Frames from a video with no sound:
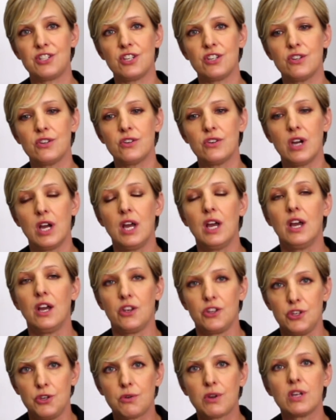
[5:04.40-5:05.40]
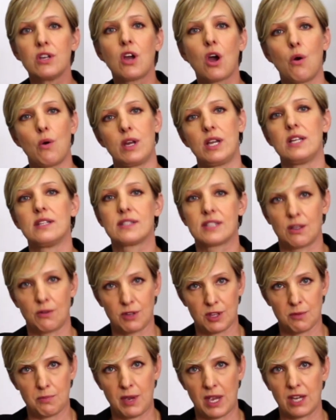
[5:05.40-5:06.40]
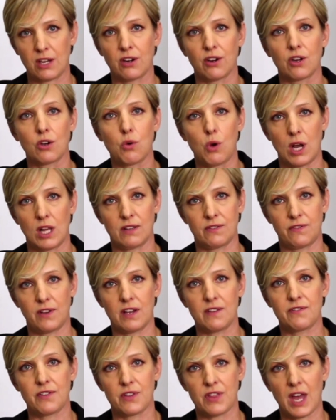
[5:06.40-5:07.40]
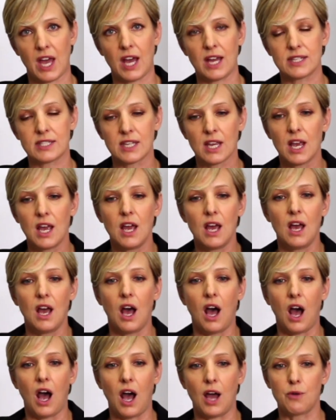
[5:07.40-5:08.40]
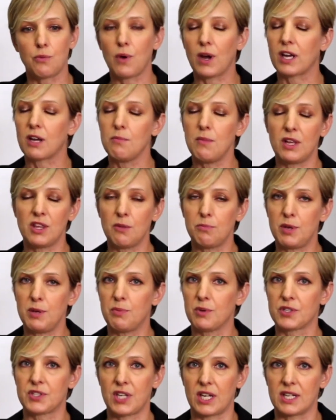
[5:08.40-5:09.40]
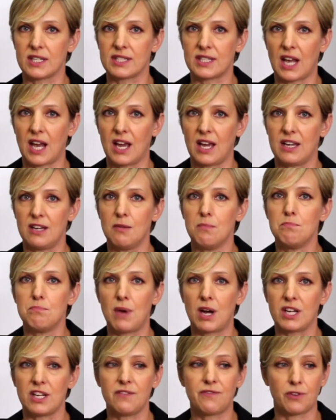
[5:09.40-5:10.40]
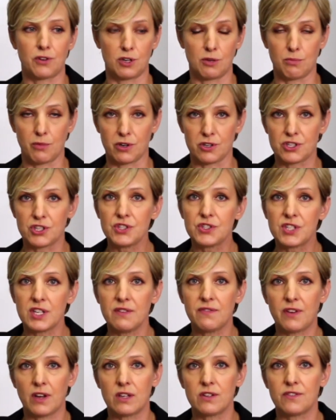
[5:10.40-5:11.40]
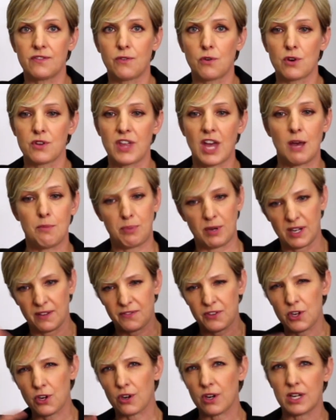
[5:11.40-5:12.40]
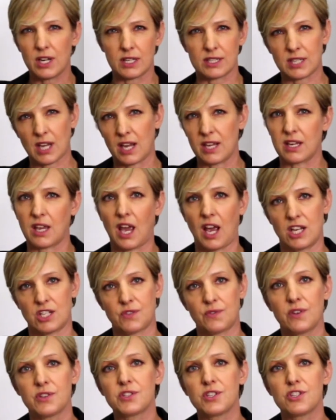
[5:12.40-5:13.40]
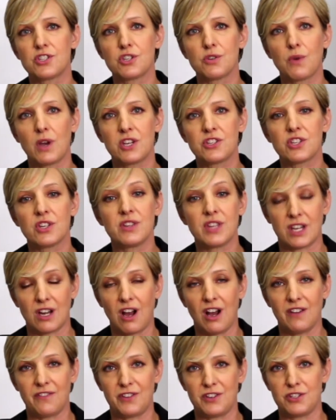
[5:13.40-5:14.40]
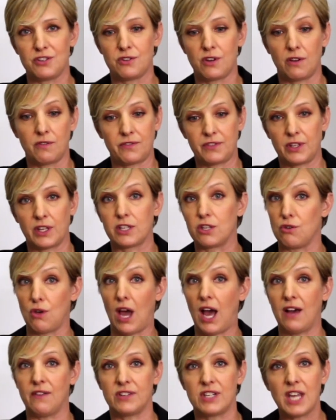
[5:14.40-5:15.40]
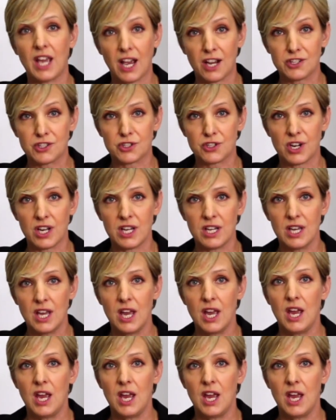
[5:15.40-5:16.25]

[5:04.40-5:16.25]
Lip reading: you, you can go in and sit with a banker and qualify for that. I recommend that people set aside money for an emergency fund for that. But if you're in a tight cash flow situation, then often you don't feel like you have any extra.